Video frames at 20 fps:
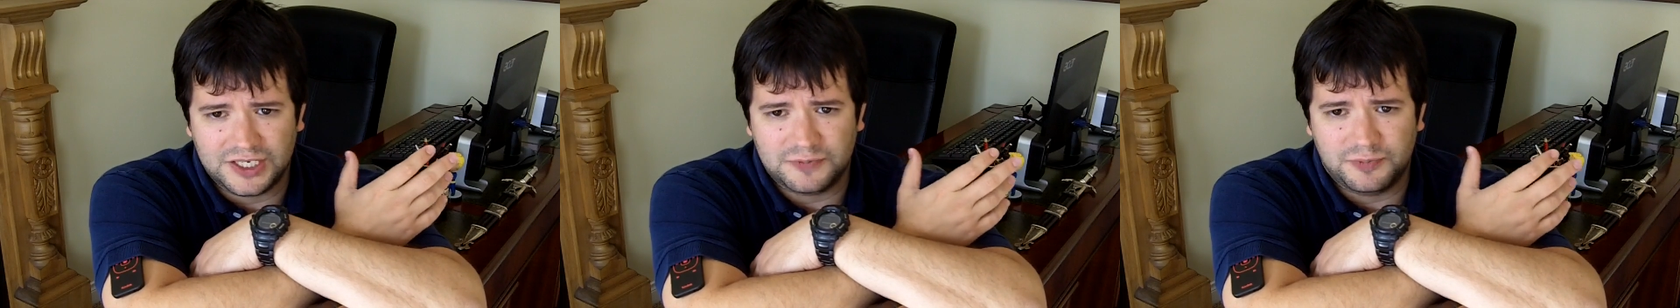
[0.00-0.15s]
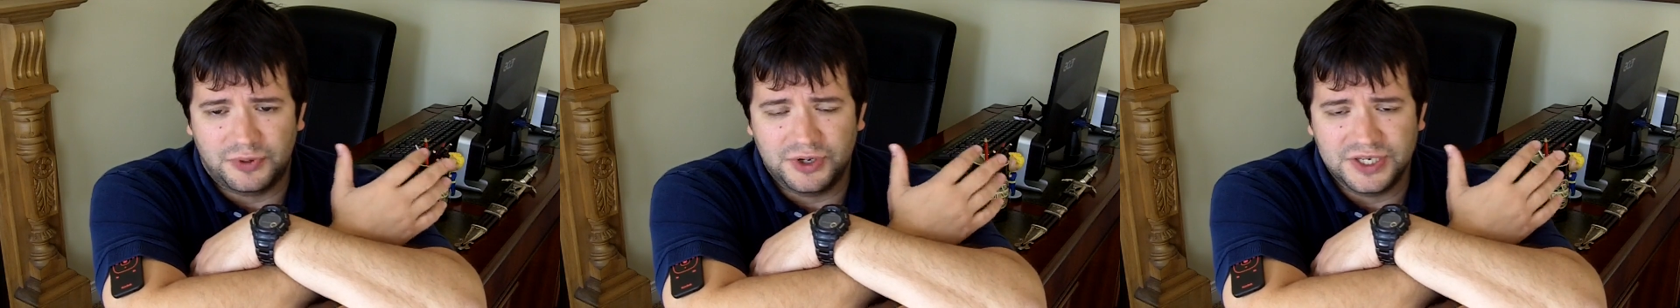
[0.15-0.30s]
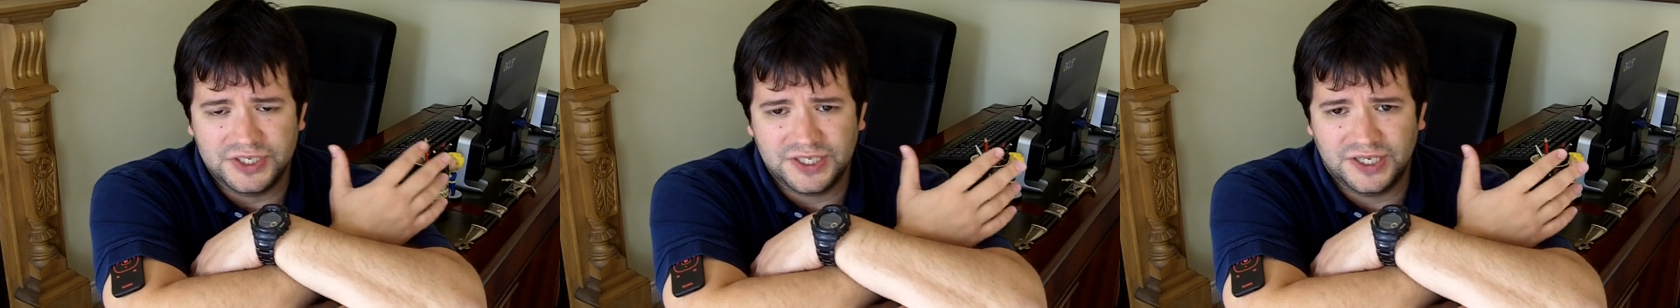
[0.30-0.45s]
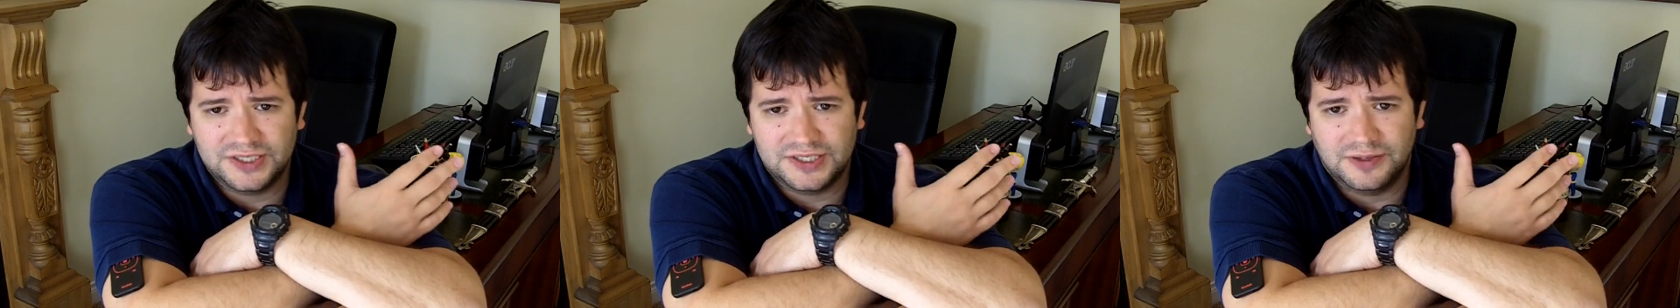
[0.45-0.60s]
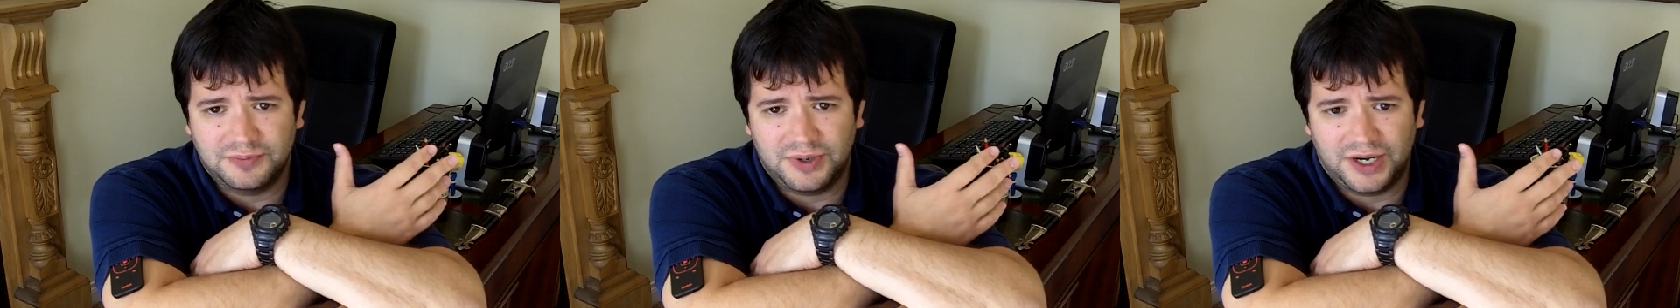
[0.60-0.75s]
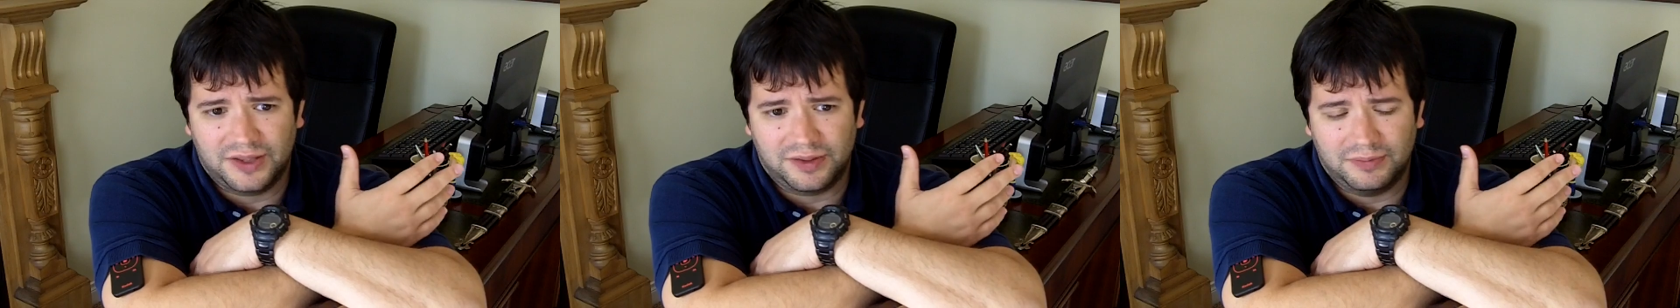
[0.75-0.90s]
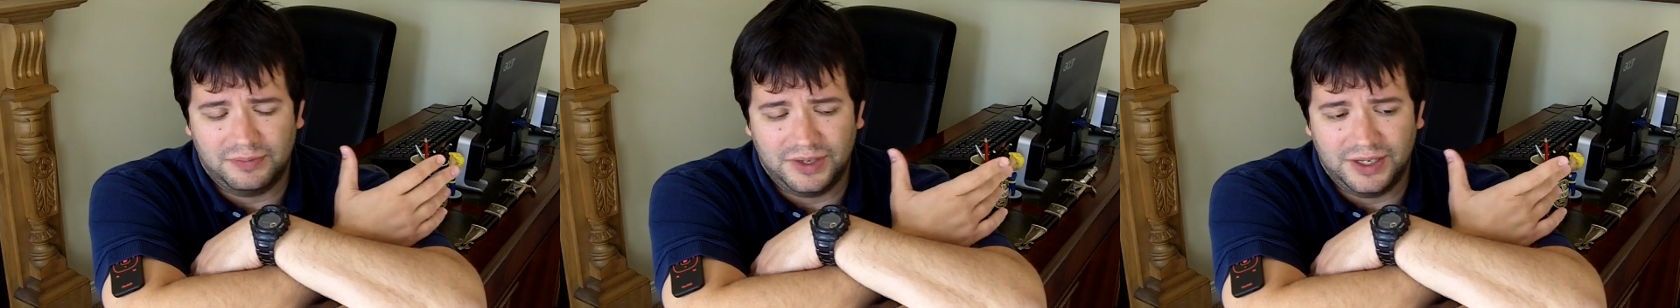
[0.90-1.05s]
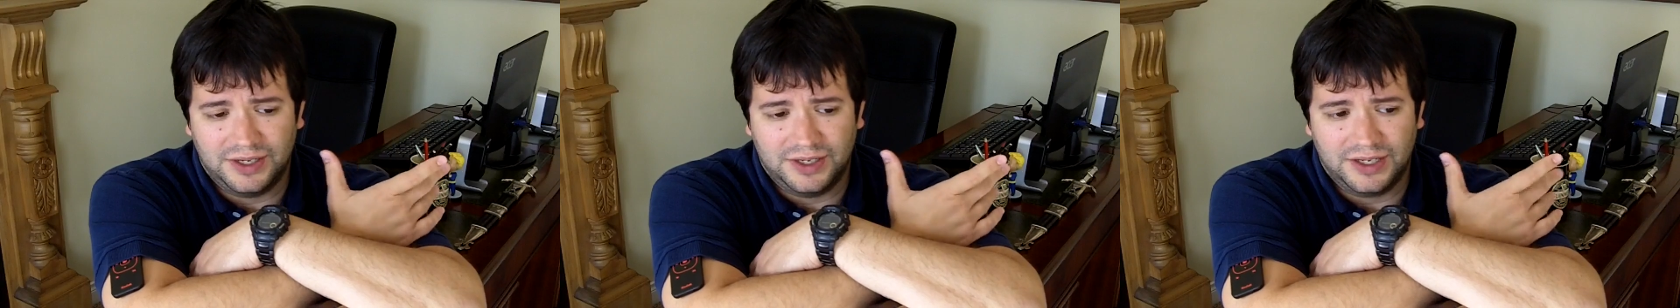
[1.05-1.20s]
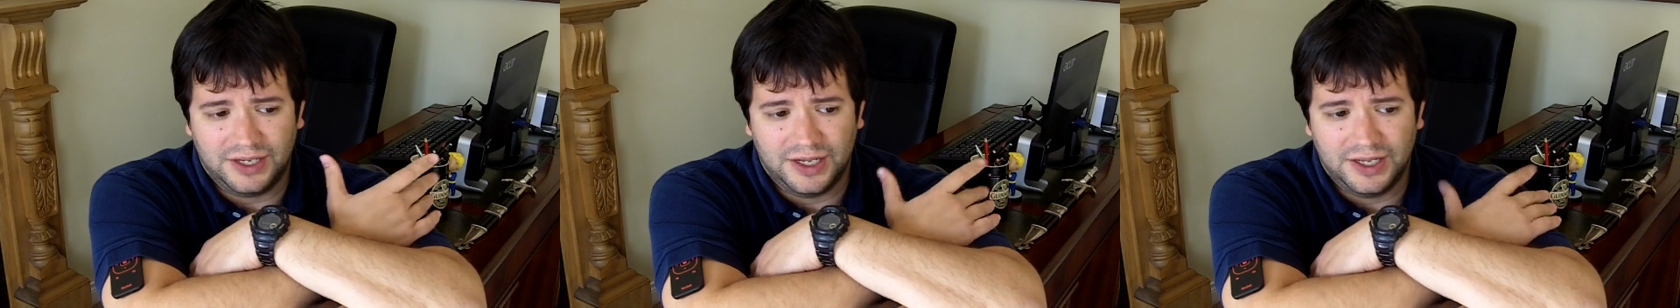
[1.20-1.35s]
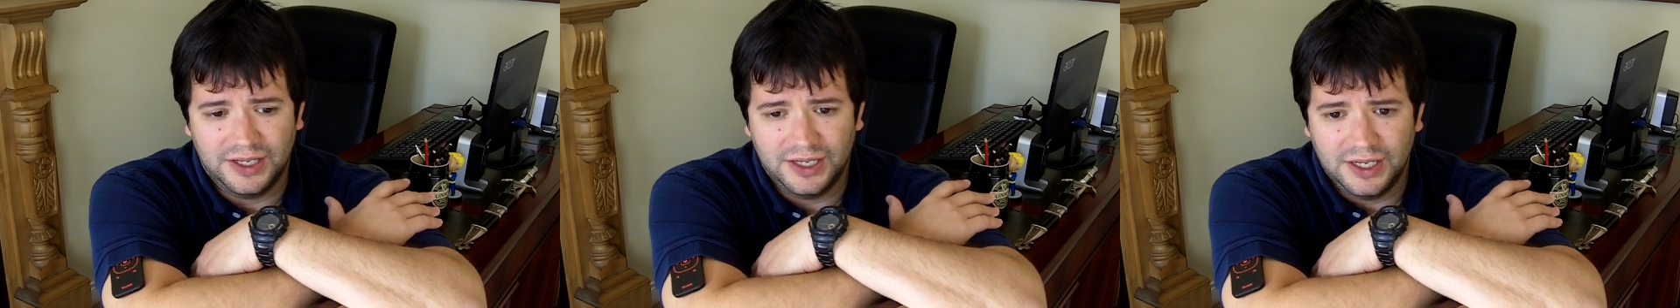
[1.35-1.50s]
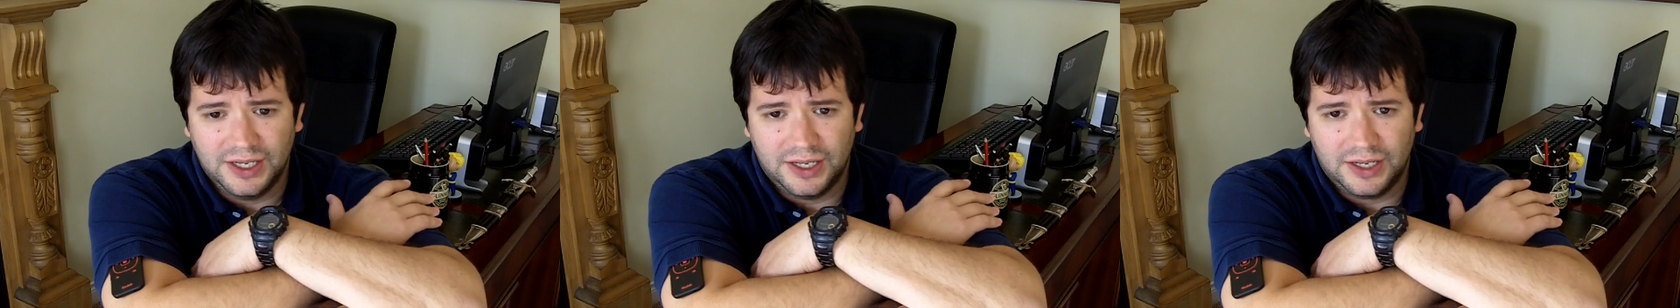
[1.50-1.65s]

is presented by the media,